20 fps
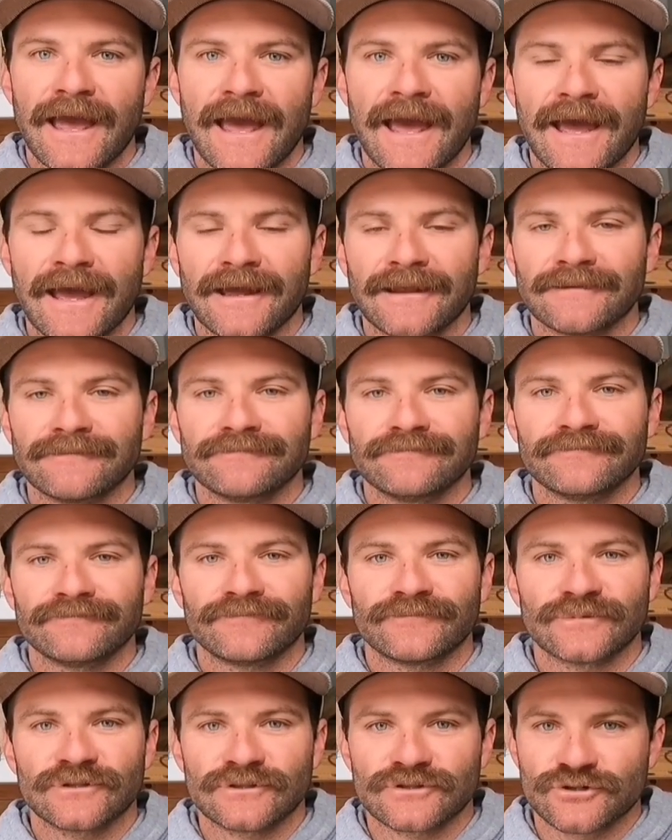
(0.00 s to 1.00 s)

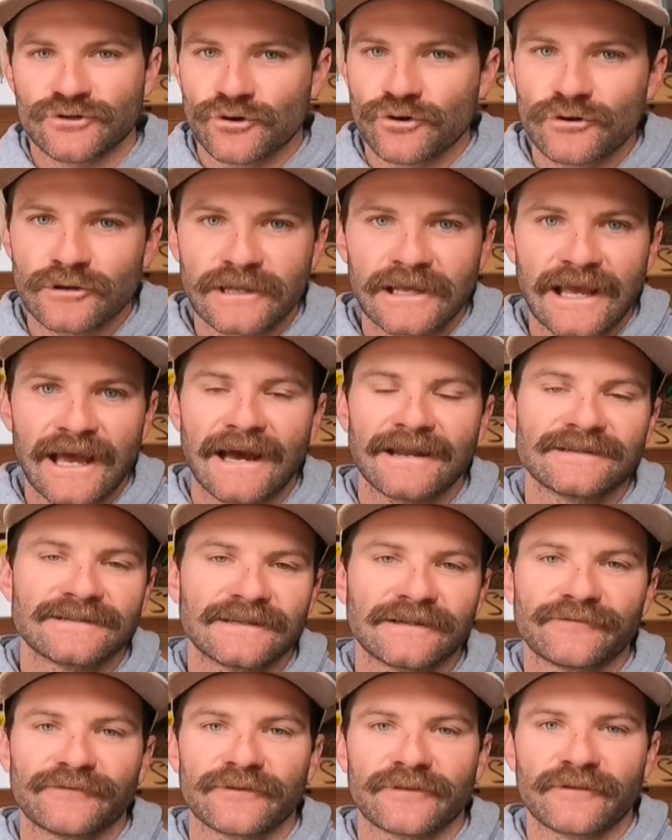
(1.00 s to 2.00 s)
and truly
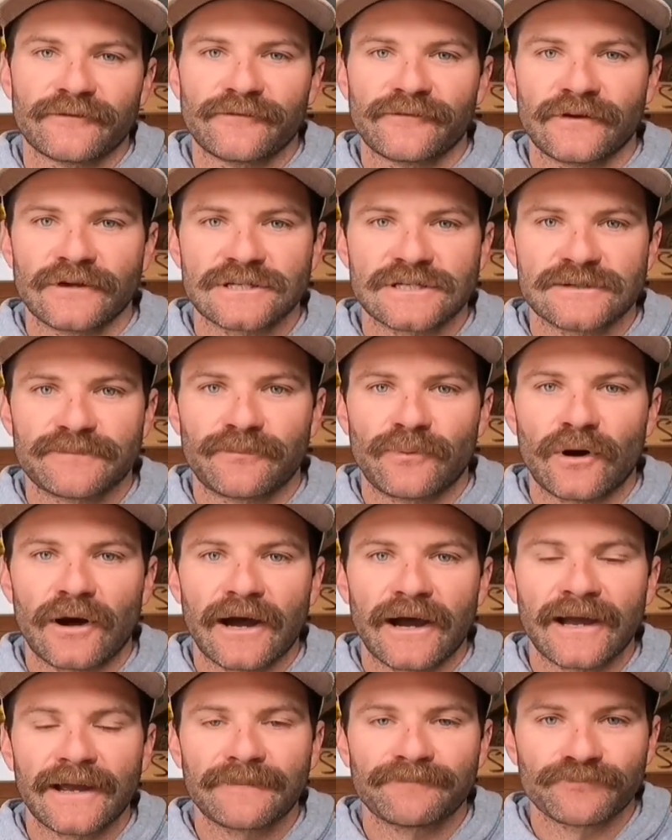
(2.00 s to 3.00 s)
hunting for the fish
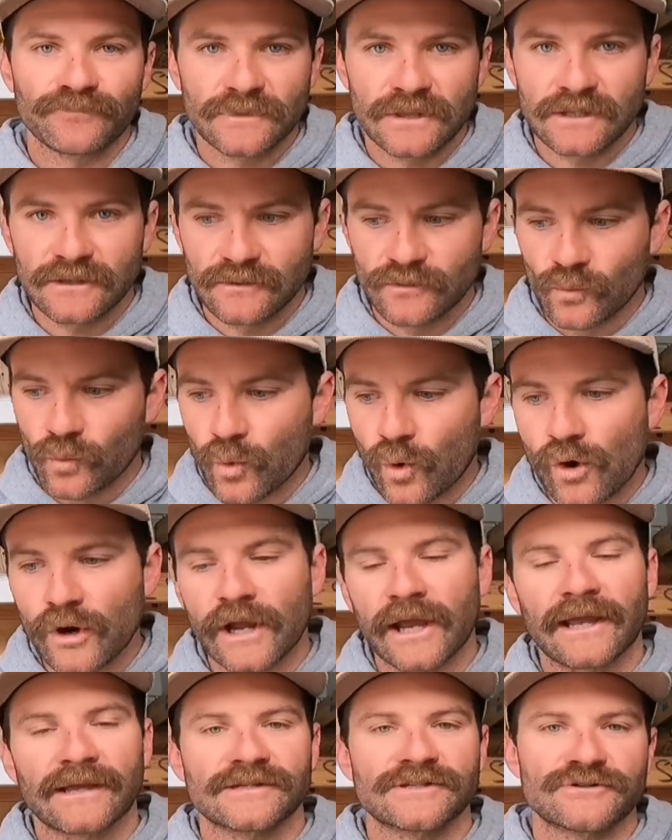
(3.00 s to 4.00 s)
by
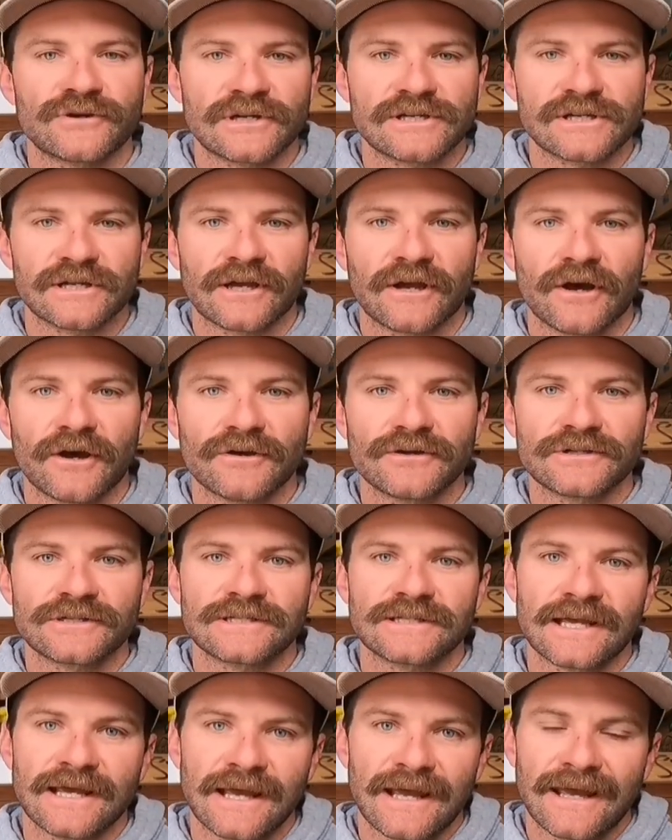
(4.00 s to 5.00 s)
walking a stretch of
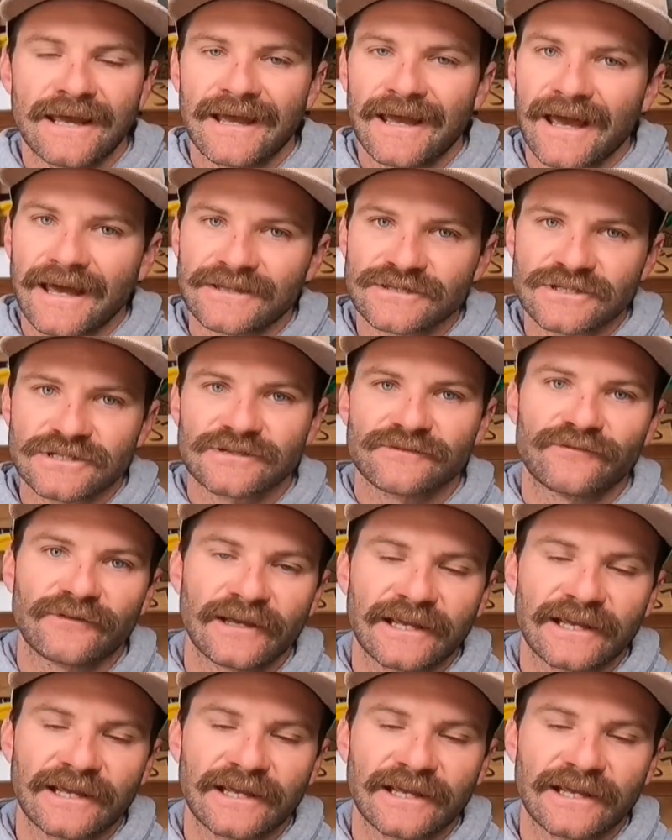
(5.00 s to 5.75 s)
coast and just